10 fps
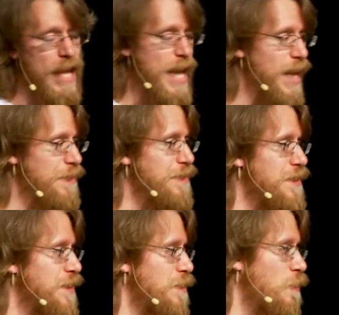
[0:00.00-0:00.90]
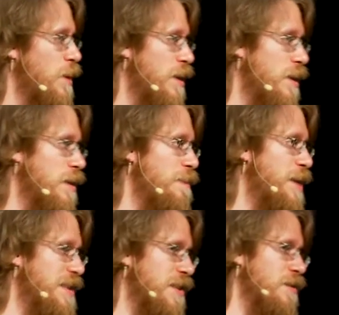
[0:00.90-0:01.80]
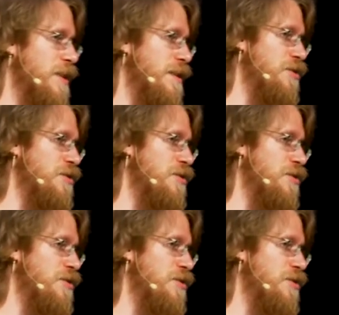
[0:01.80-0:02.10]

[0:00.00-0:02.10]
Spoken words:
And we basically